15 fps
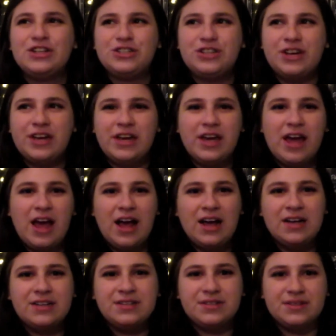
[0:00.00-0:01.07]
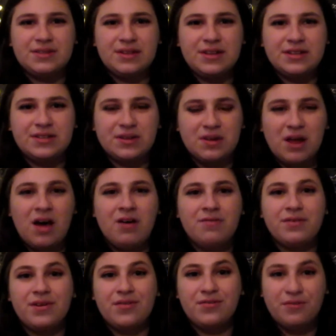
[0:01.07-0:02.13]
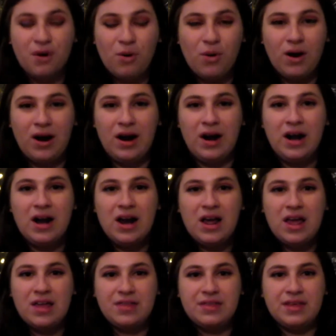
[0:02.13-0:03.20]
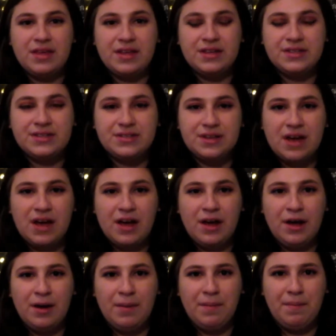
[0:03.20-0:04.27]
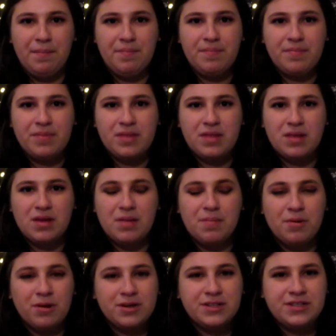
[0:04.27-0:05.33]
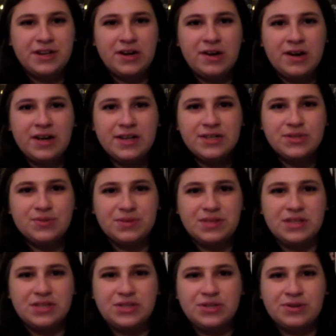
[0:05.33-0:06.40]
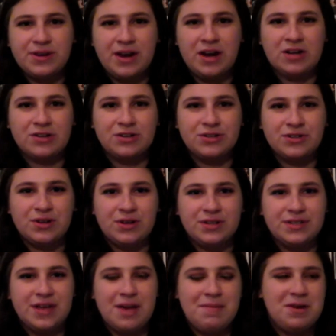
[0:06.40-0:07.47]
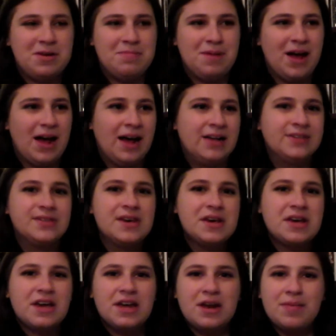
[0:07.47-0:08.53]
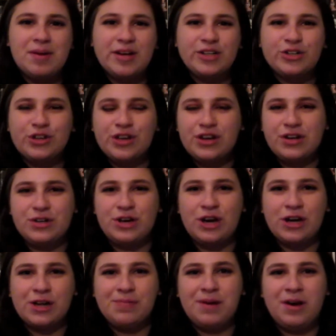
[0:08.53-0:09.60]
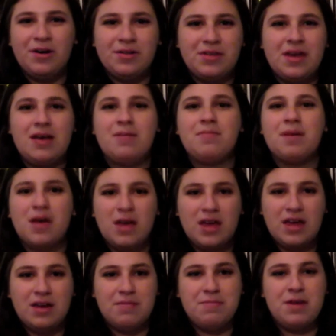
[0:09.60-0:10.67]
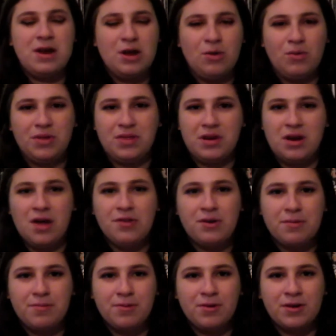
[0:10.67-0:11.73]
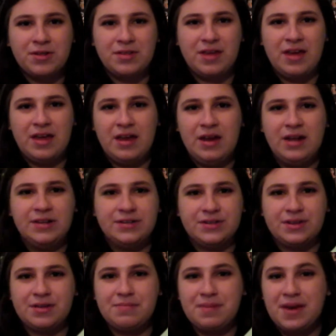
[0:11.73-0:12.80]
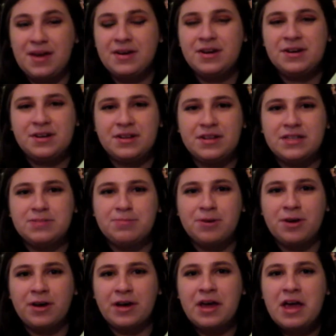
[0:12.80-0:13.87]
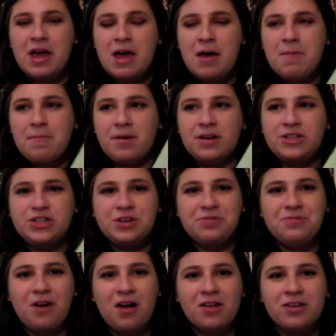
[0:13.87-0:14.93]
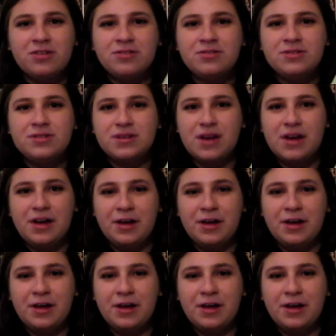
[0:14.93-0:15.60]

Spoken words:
she has this love for this book series with these 2 characters called Simon and Baz, and I'm actually going to talk about them in a minute with another book that is a companion to this book. But she follows